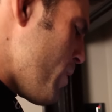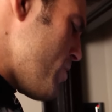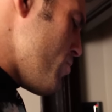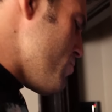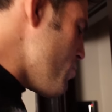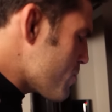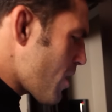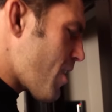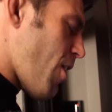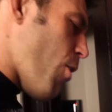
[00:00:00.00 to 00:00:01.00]
when you used
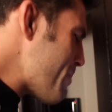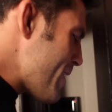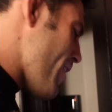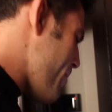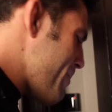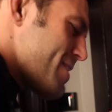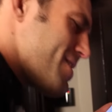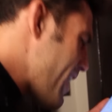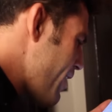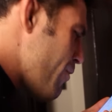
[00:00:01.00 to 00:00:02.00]
to call me on my
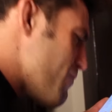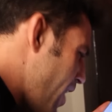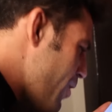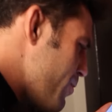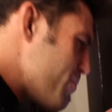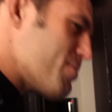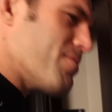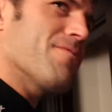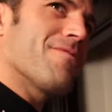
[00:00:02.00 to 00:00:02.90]
cell phone.